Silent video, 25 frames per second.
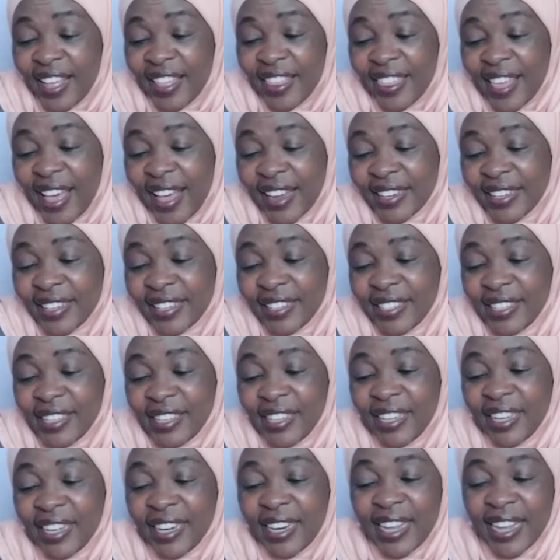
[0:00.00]
that
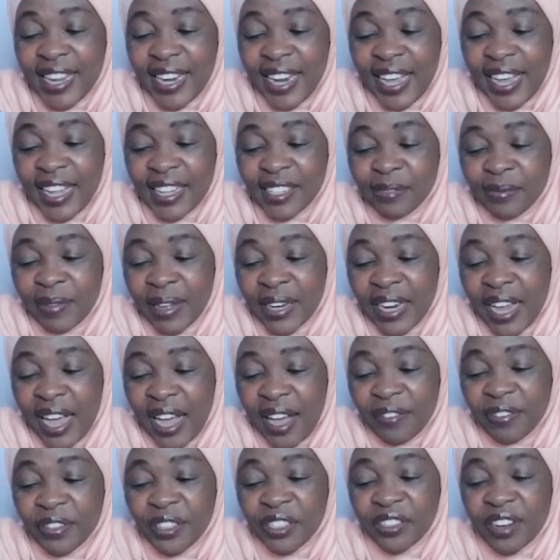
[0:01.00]
the cleaners might
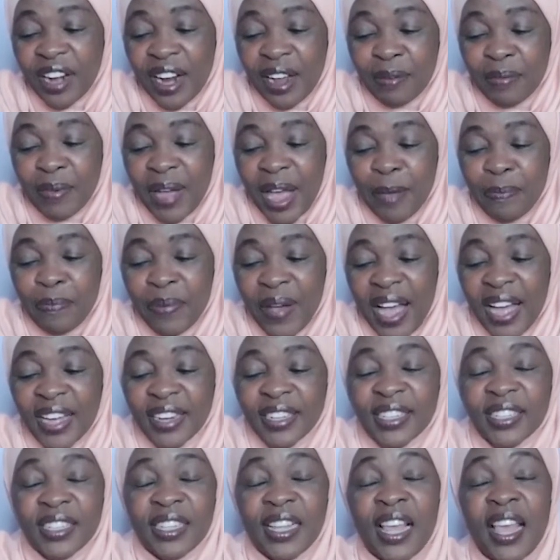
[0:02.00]
have shrunk my
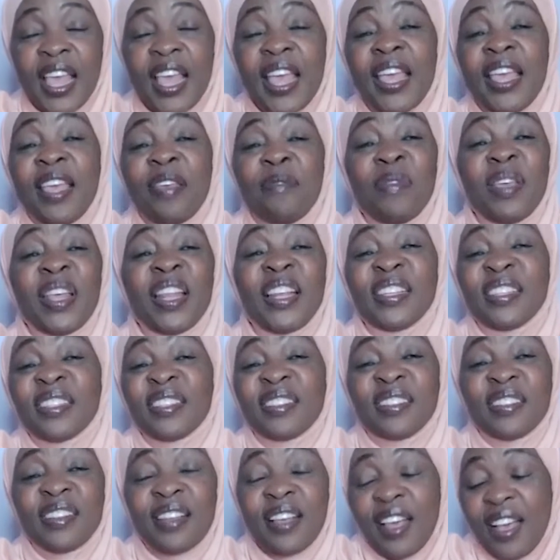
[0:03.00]
pants. He
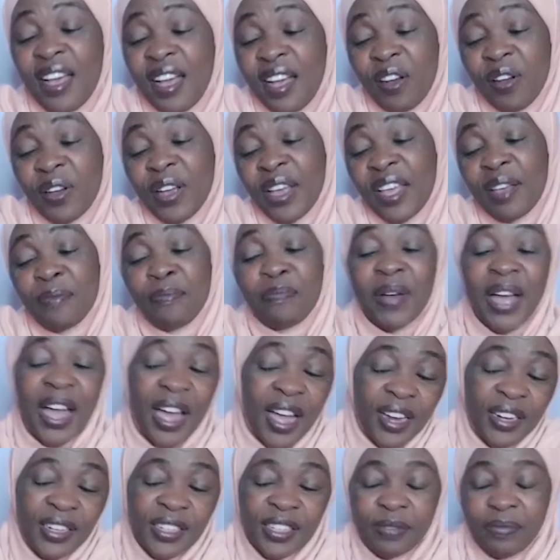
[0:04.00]
means,
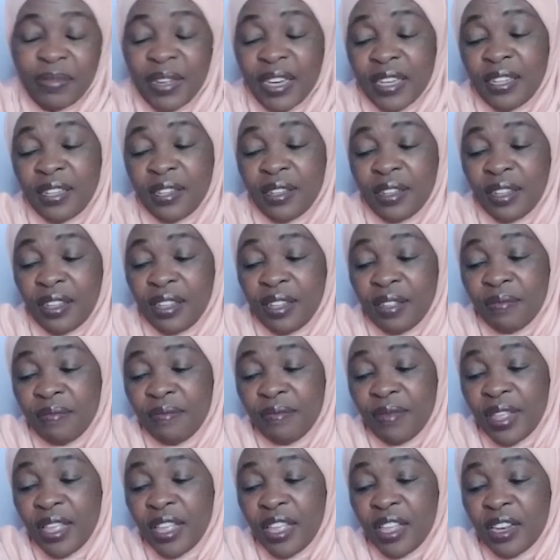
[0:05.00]
pants, but he
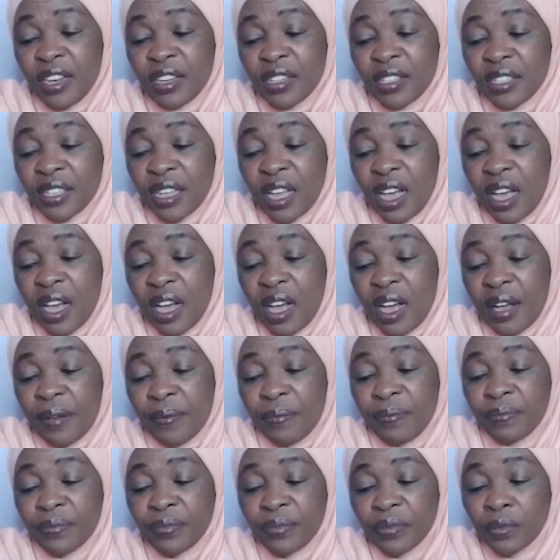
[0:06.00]
means
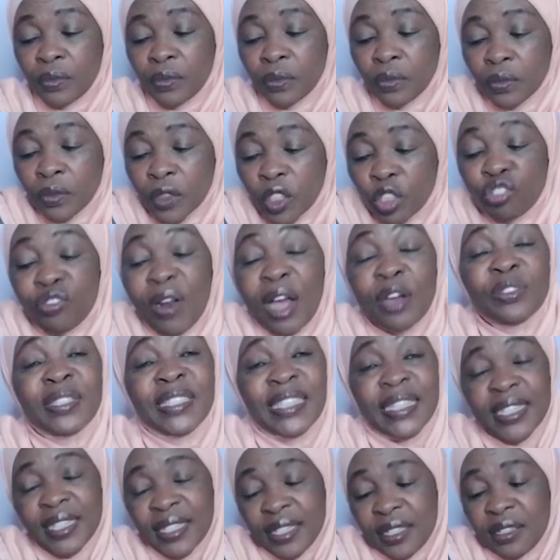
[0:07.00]

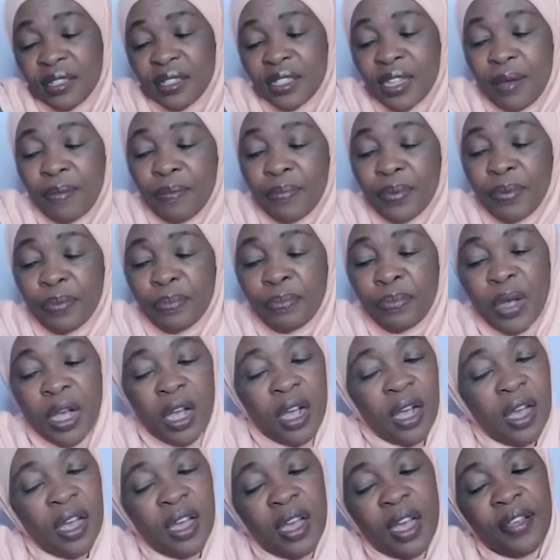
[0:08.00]
trousers. Something,
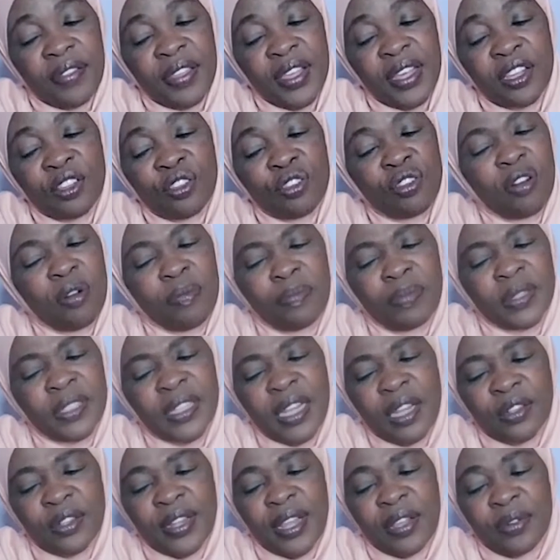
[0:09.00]
I think in Europe, is
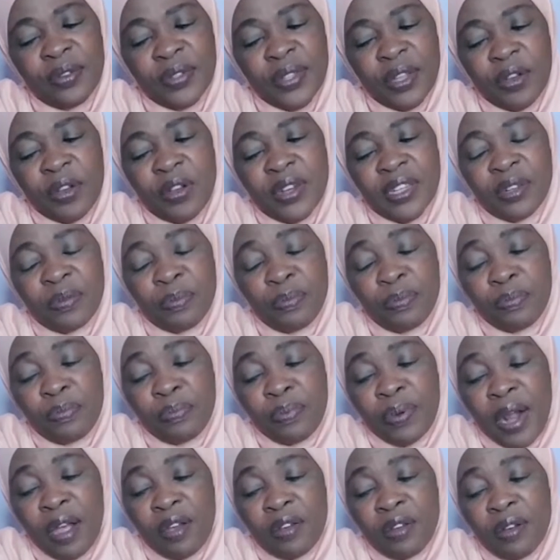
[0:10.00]
that they call
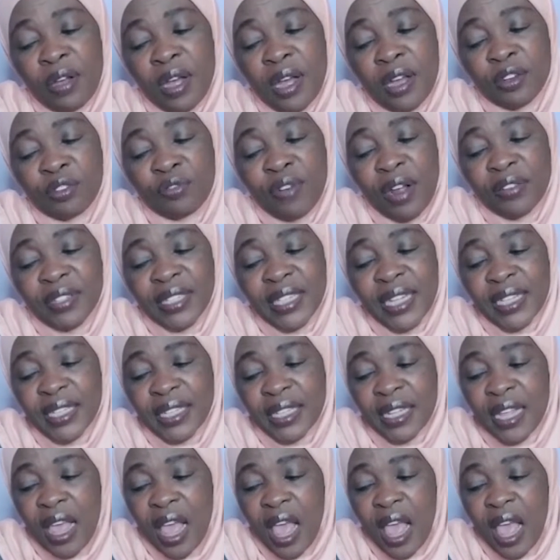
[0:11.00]
it trousers?